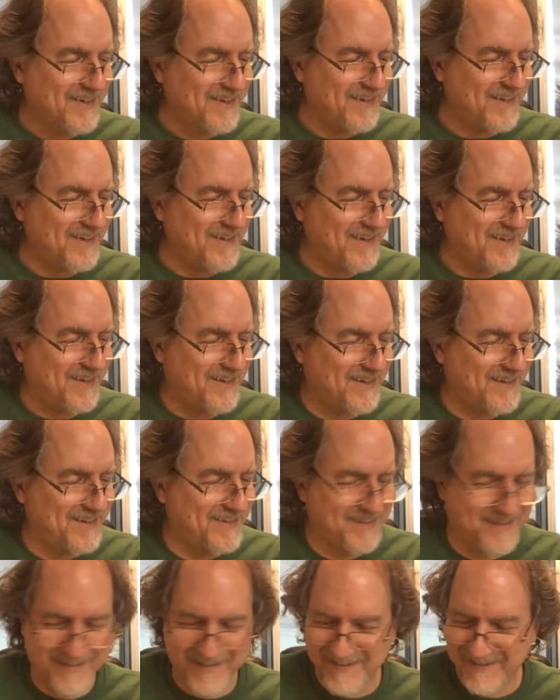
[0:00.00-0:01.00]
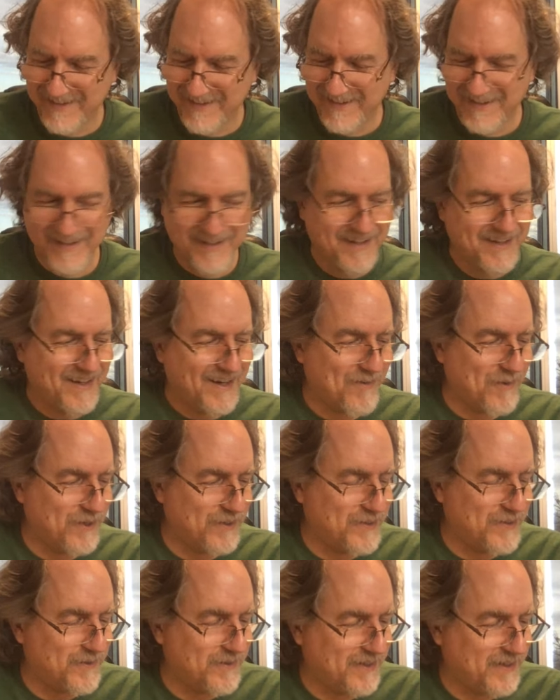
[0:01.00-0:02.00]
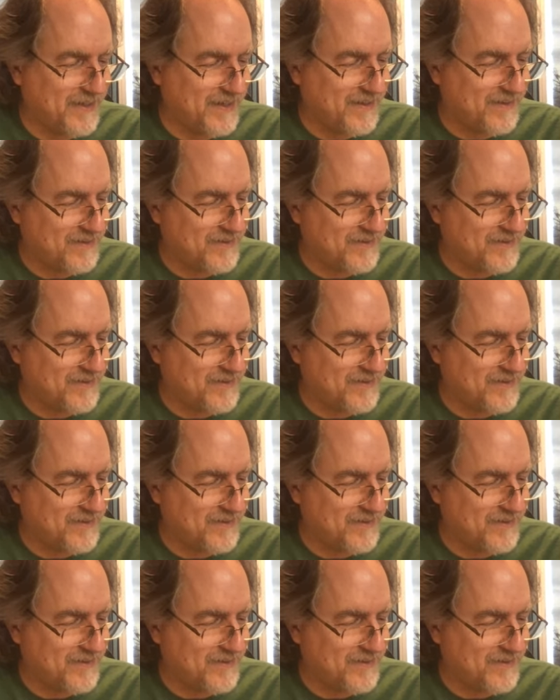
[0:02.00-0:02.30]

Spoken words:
I want to do it again.